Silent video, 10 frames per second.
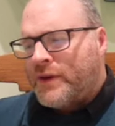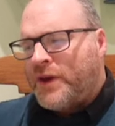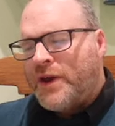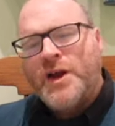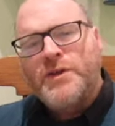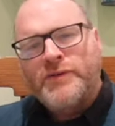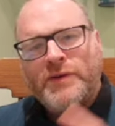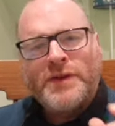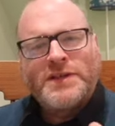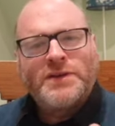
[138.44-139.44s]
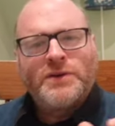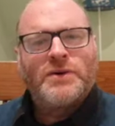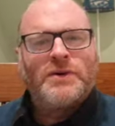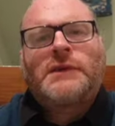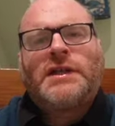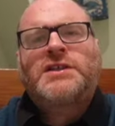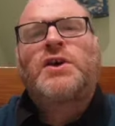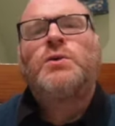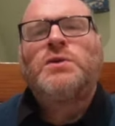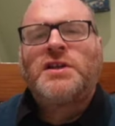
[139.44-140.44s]
You go through this door. It's
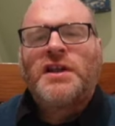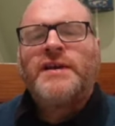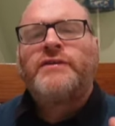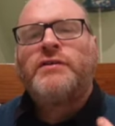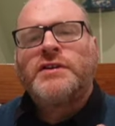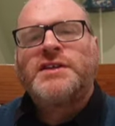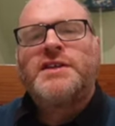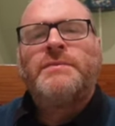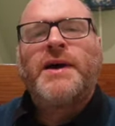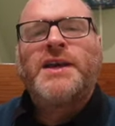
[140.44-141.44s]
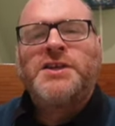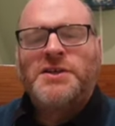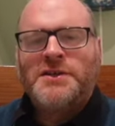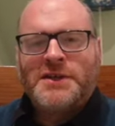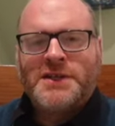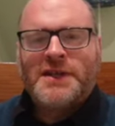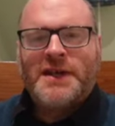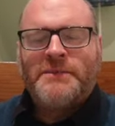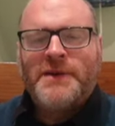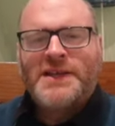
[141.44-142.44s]
called The Deliverance and the Patience. It
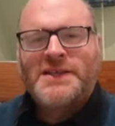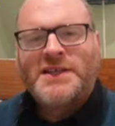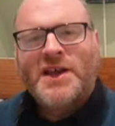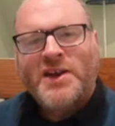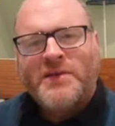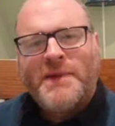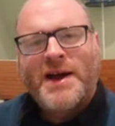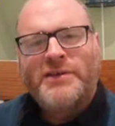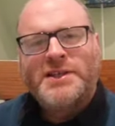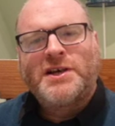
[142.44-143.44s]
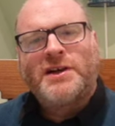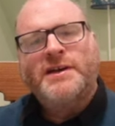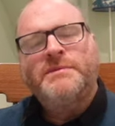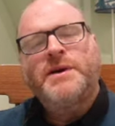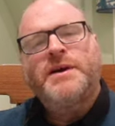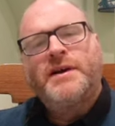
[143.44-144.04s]
has this kind of maritime